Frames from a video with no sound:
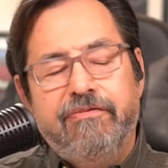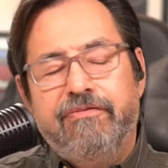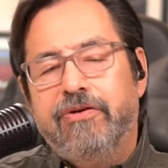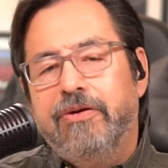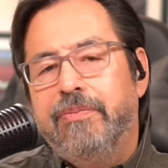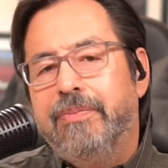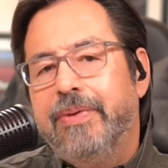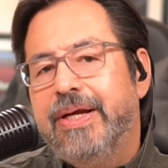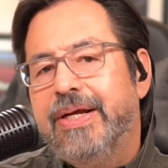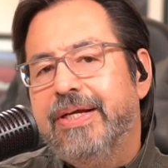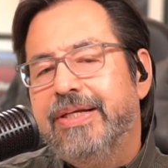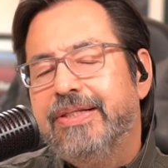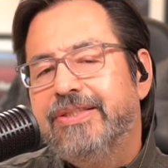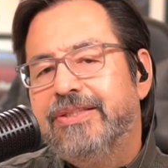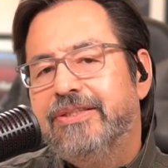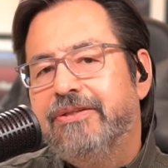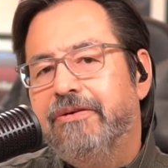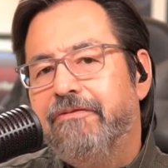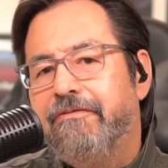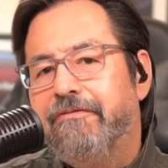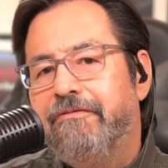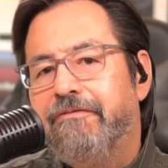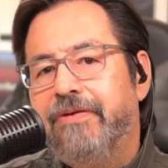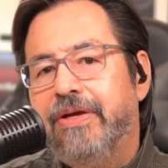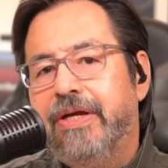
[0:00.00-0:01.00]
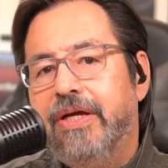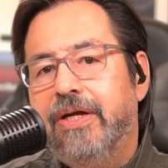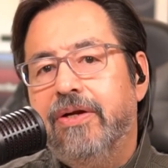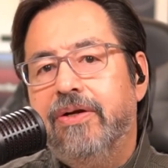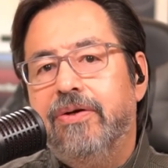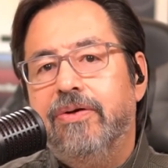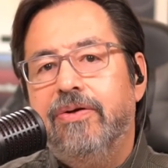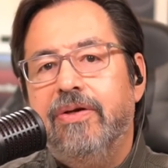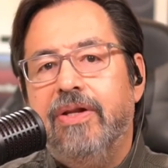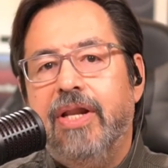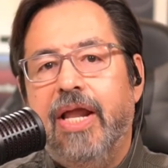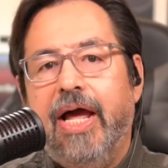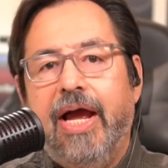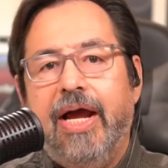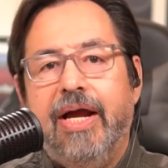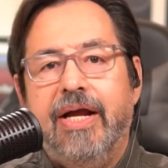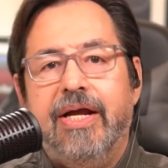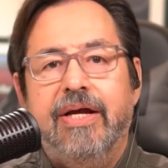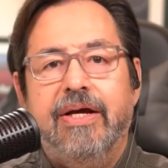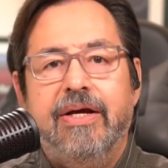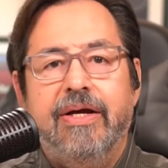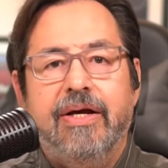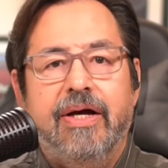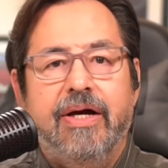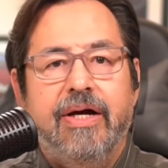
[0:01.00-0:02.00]
from a severe
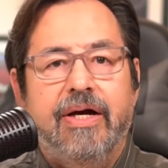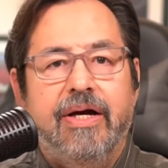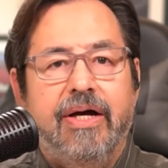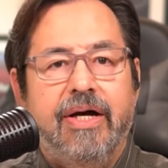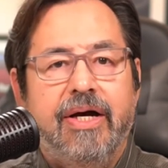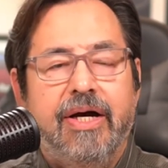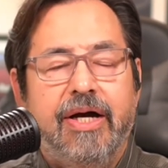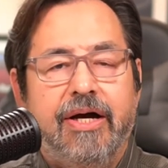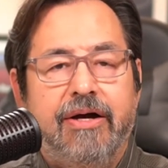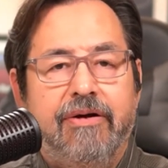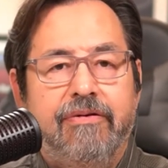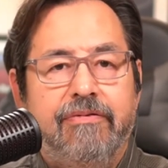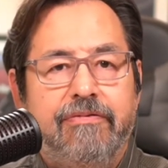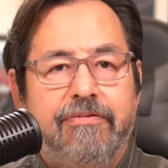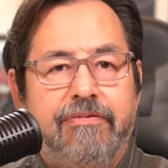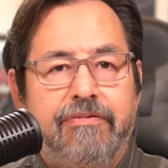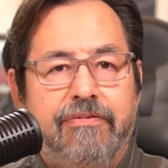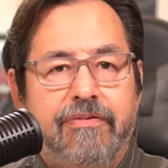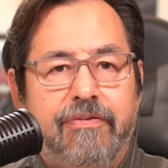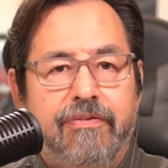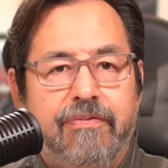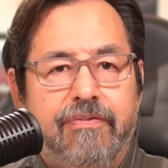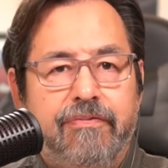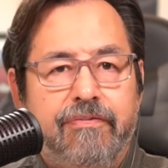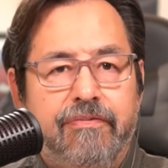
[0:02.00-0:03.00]
lack of,